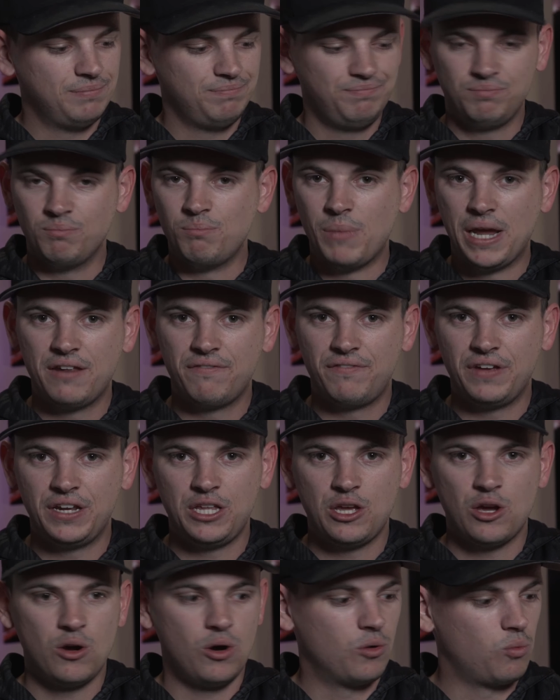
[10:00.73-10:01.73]
it, made a
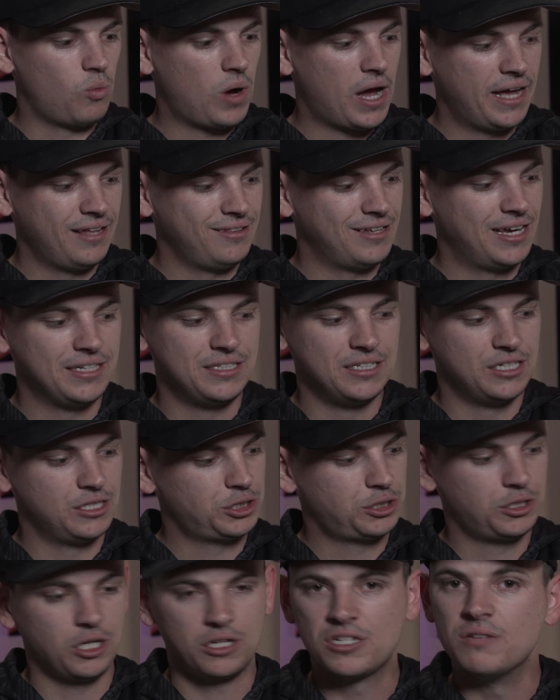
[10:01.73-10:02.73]
video on why I liked
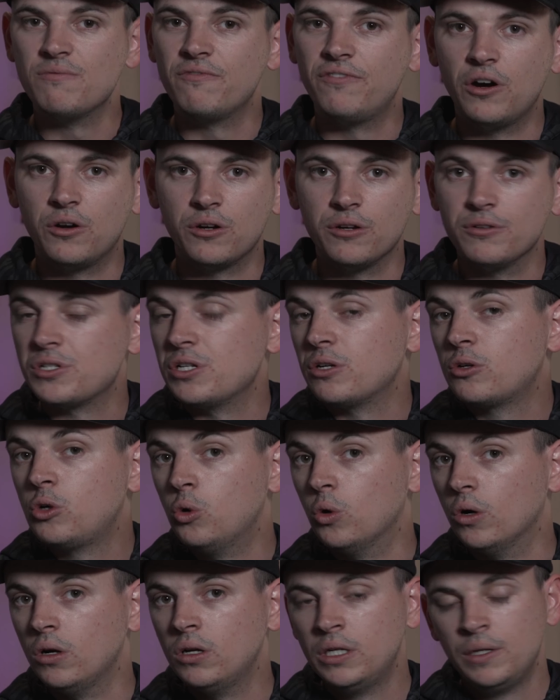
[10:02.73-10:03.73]
it, took some photos.
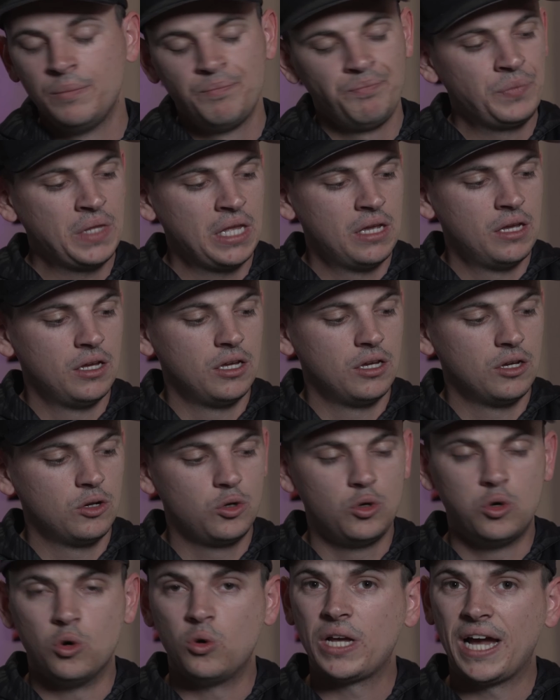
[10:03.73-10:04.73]

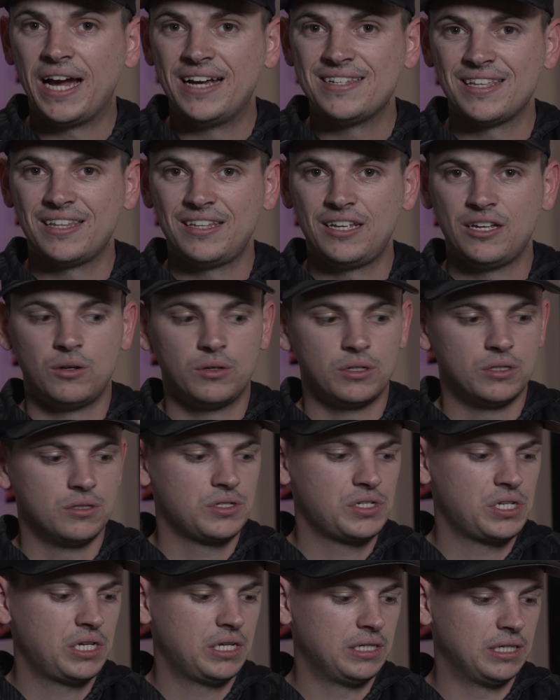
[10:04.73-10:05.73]
Cool guys are the
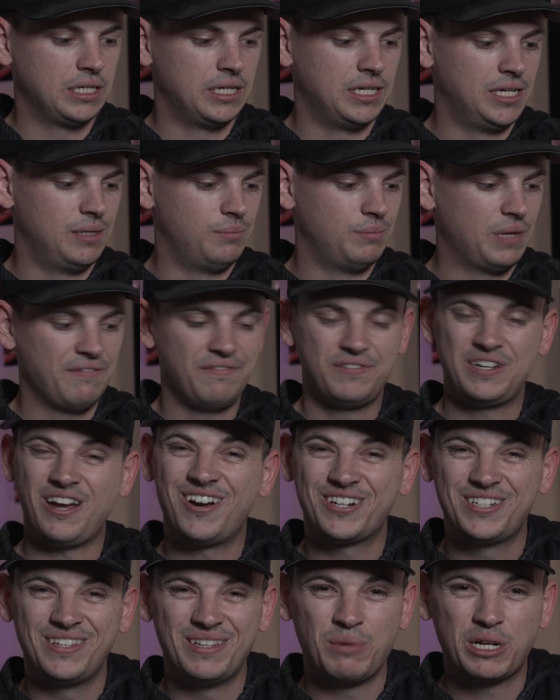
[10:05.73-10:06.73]
owners. I've
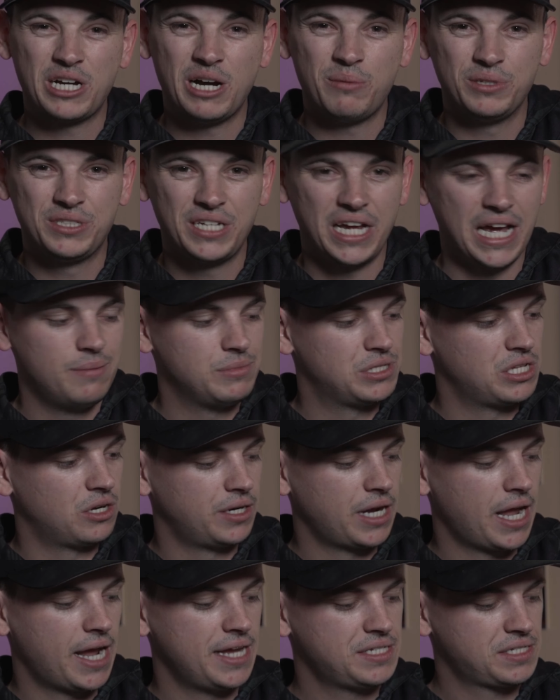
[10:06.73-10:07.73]
talked to them a couple times.
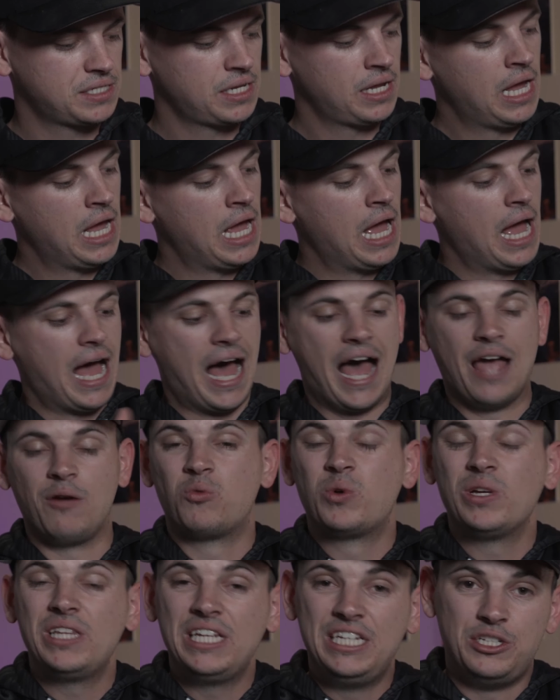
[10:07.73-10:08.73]
They're nice. I
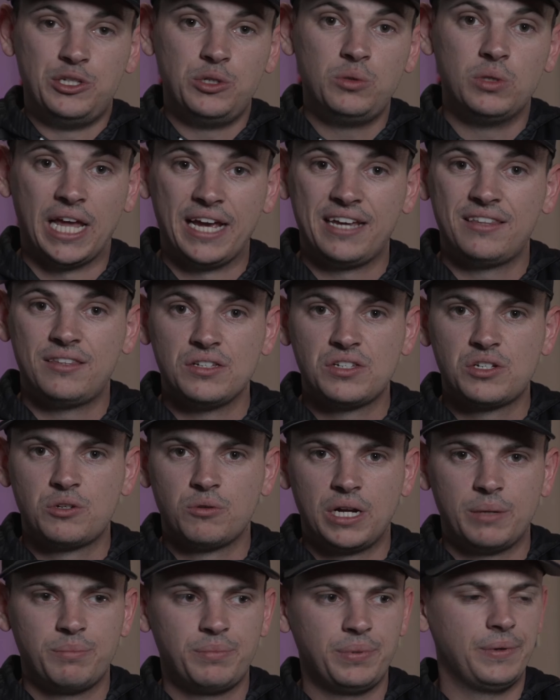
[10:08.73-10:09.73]
really do like this
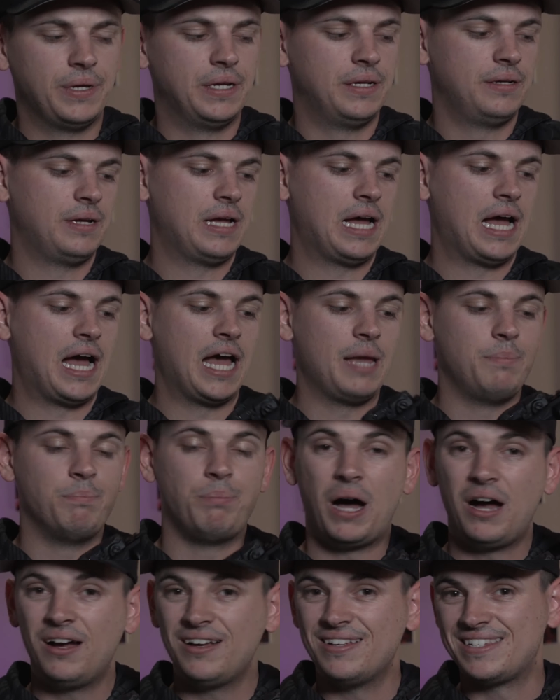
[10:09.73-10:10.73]
grip. I
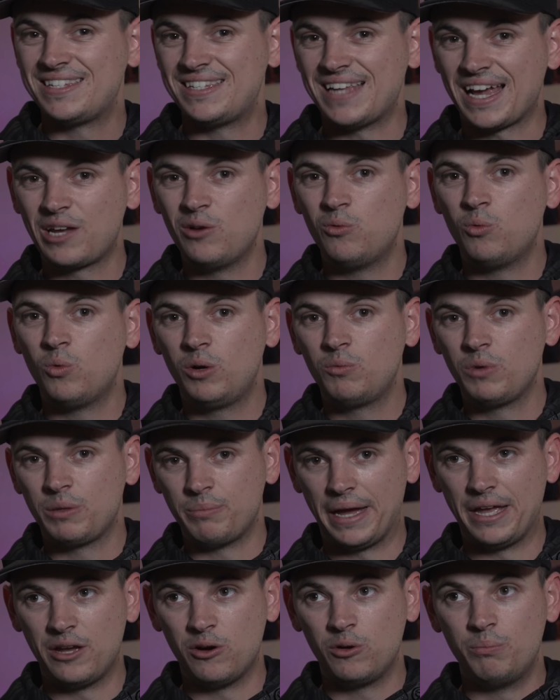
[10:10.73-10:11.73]
bought a second one
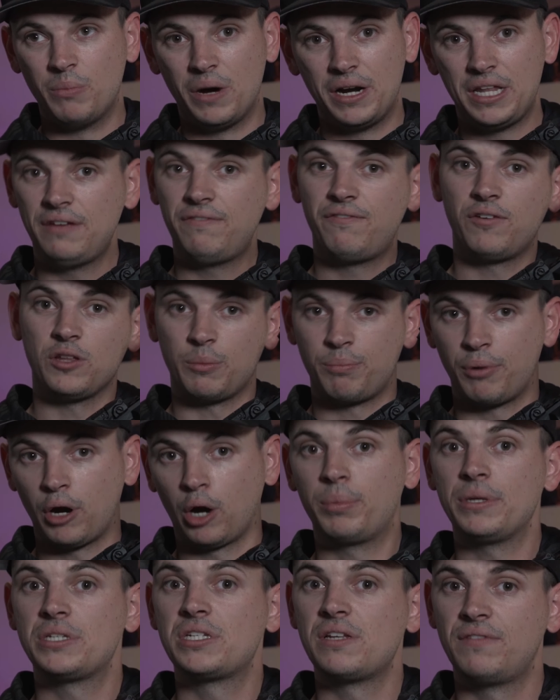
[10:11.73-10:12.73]
with my own money for the
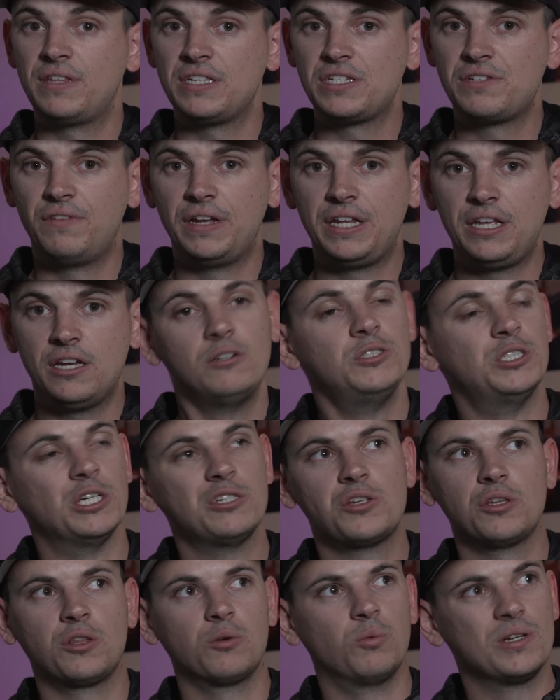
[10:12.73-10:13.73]
purpose of this video,
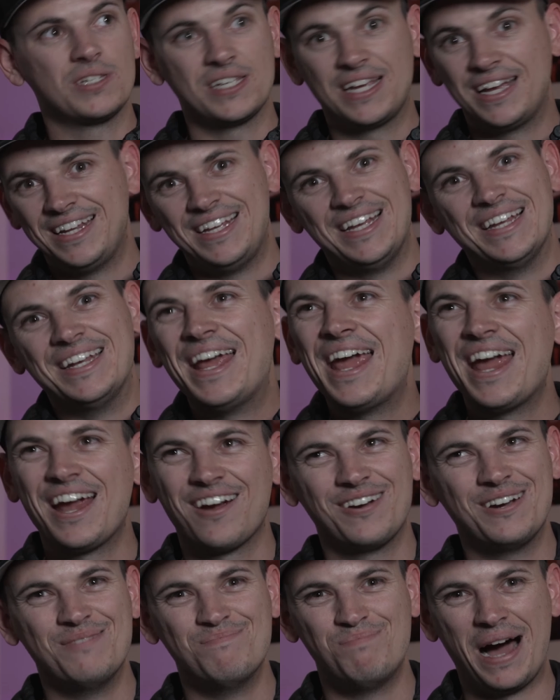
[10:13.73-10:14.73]
just so there wasn't any
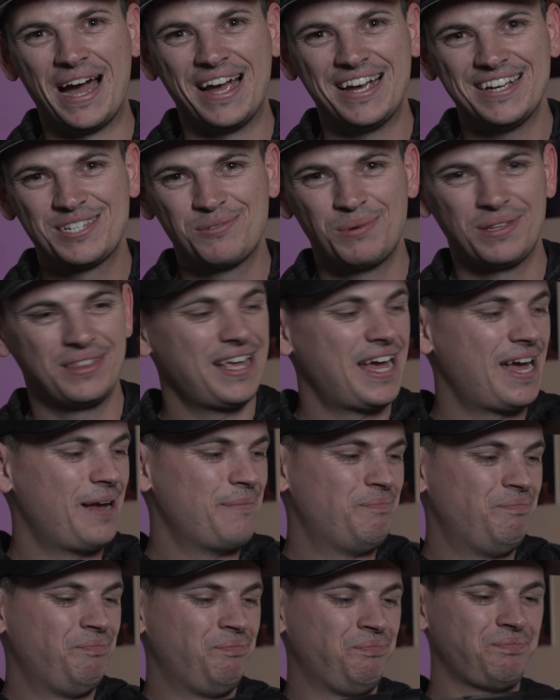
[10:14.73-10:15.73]
inherent bias with
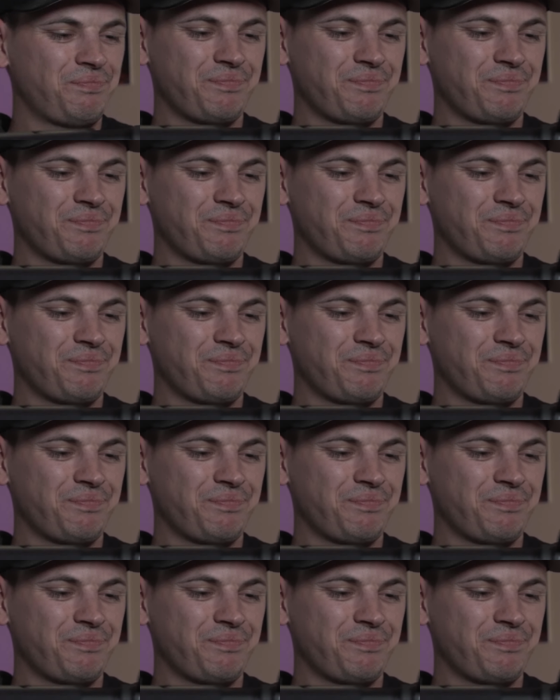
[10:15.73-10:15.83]
that.